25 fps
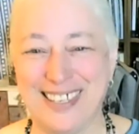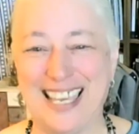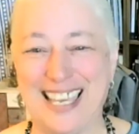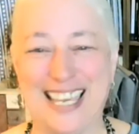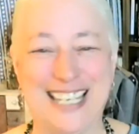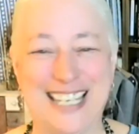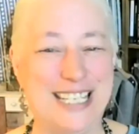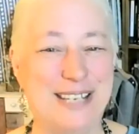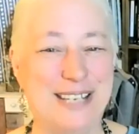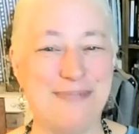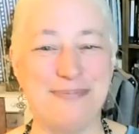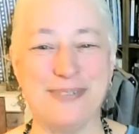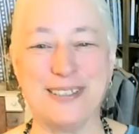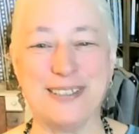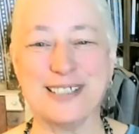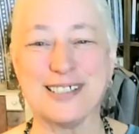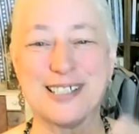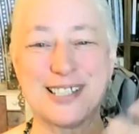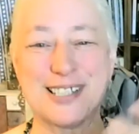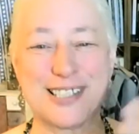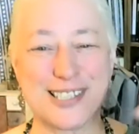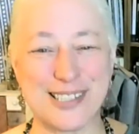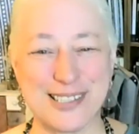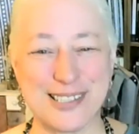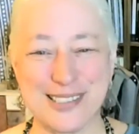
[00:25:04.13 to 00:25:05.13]
and he
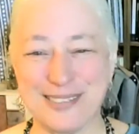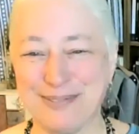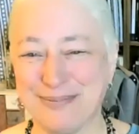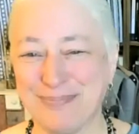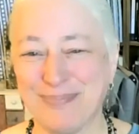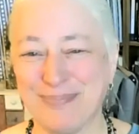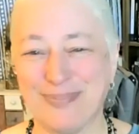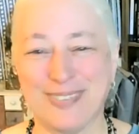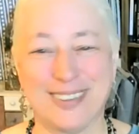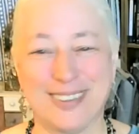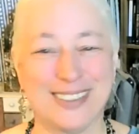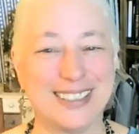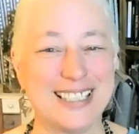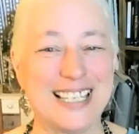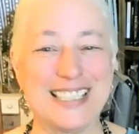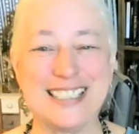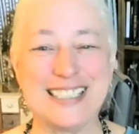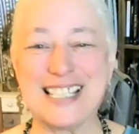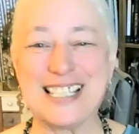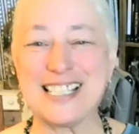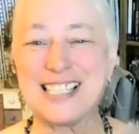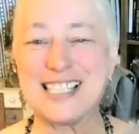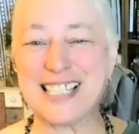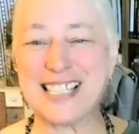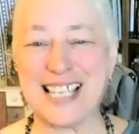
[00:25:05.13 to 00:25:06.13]
feels like
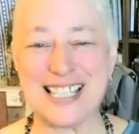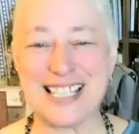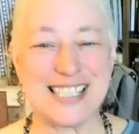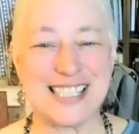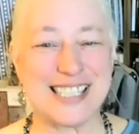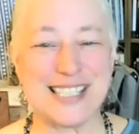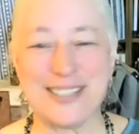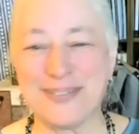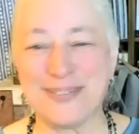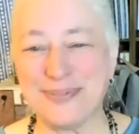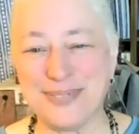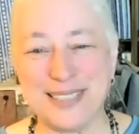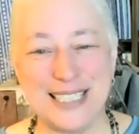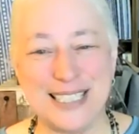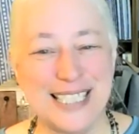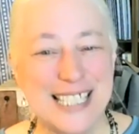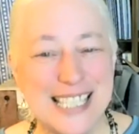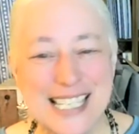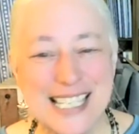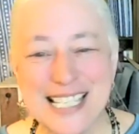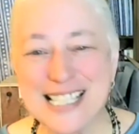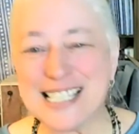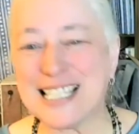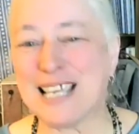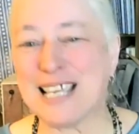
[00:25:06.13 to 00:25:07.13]
this sense of
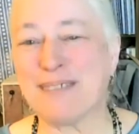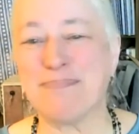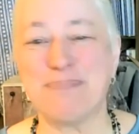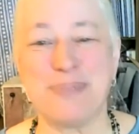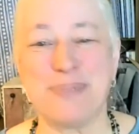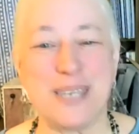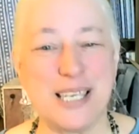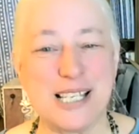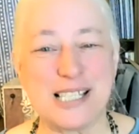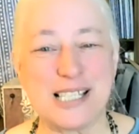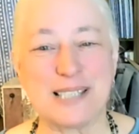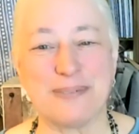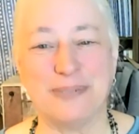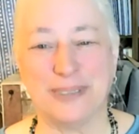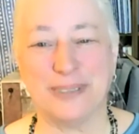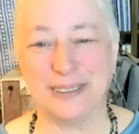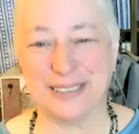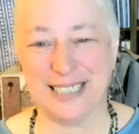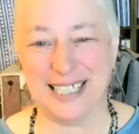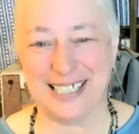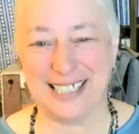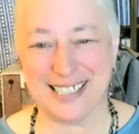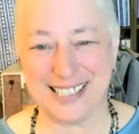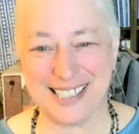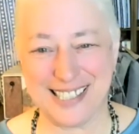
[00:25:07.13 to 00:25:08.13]
ease and
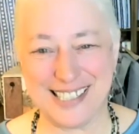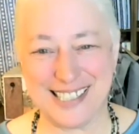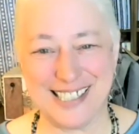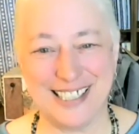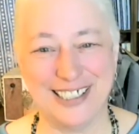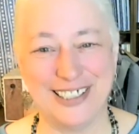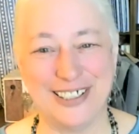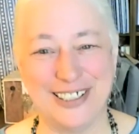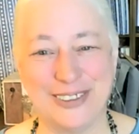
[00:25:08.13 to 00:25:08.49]
peacefulness,